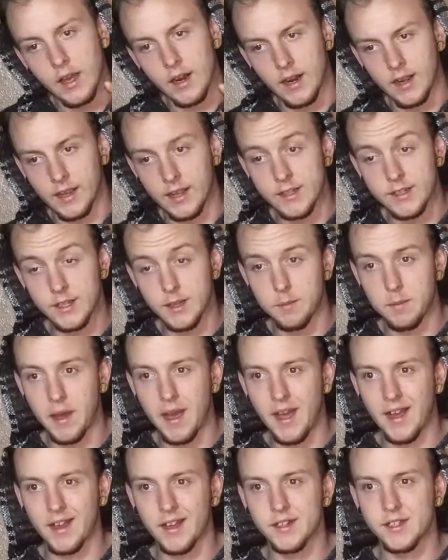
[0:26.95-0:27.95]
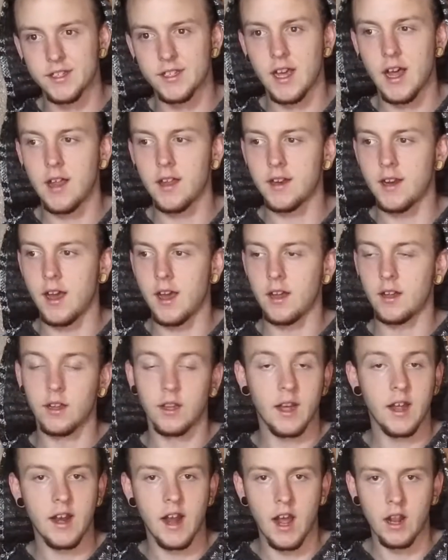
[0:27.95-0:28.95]
And I get to the packaged salad
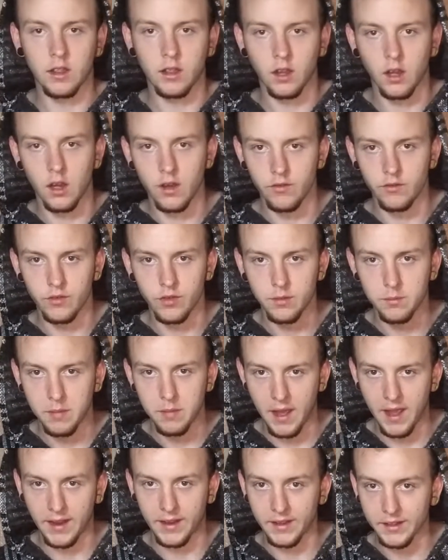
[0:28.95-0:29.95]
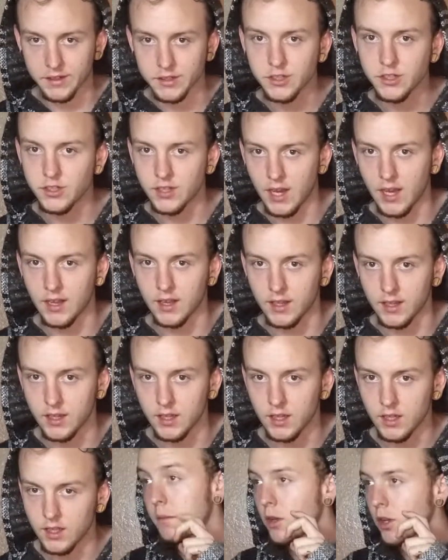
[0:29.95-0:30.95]
aisle, and I love packaged
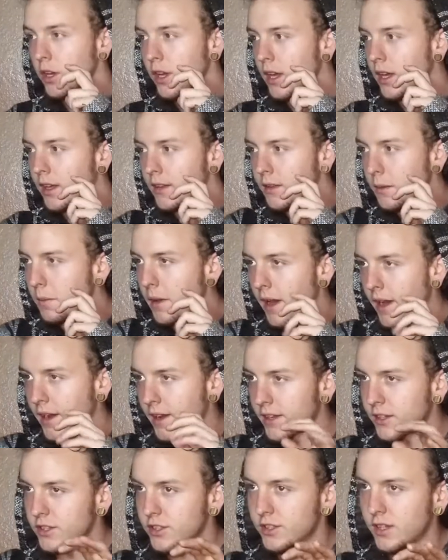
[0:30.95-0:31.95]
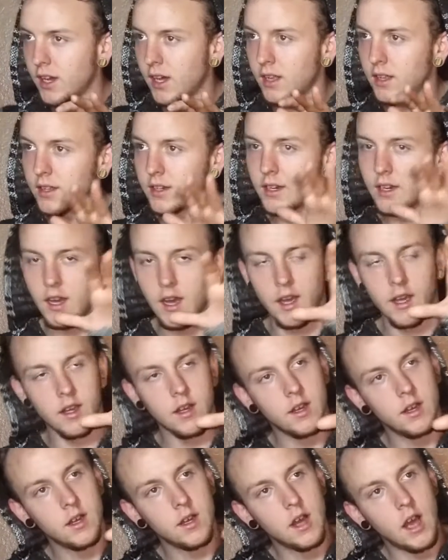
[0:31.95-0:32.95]
salad. I'm looking at the packaged salad,
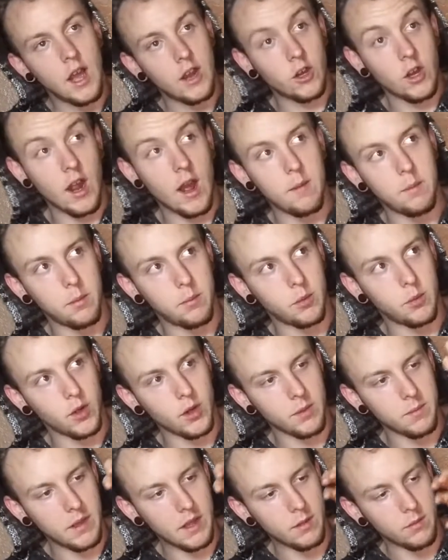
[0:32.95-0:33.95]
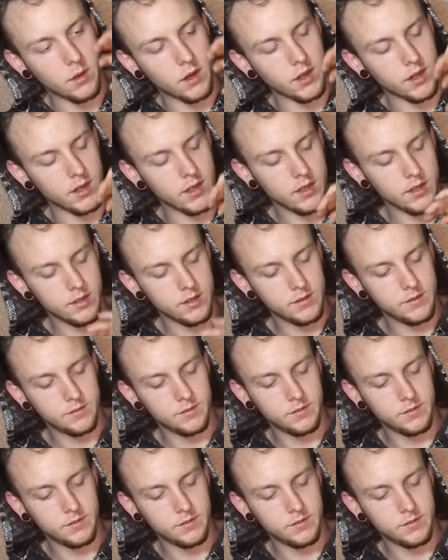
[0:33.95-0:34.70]
and I grab a pre-made one.